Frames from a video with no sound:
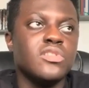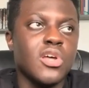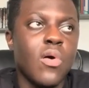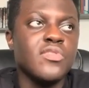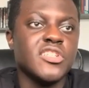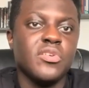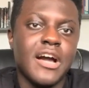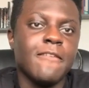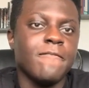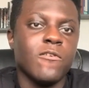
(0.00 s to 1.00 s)
don't just look
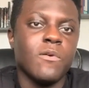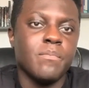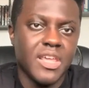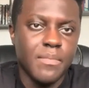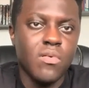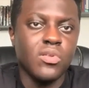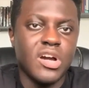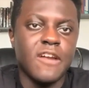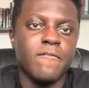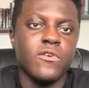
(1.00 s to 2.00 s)
out for people, look
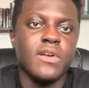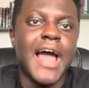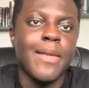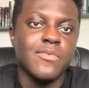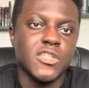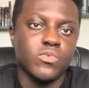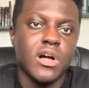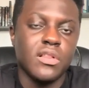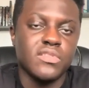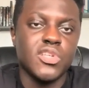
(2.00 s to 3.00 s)
out for animals as
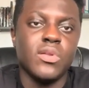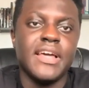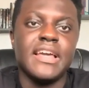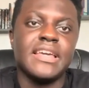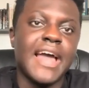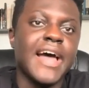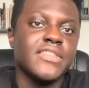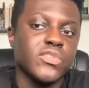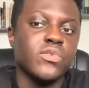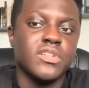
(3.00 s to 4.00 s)
well. So like
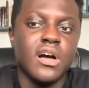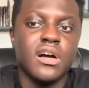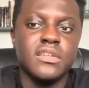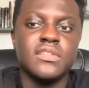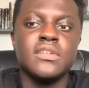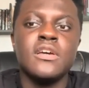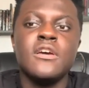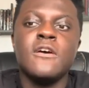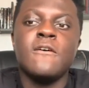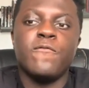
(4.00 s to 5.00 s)
cats or dogs.
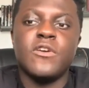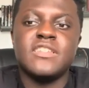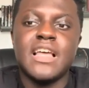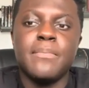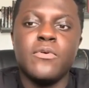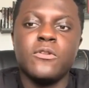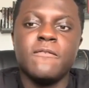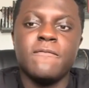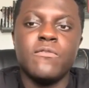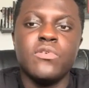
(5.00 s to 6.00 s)
For example,
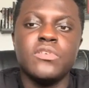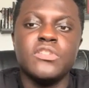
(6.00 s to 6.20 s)
for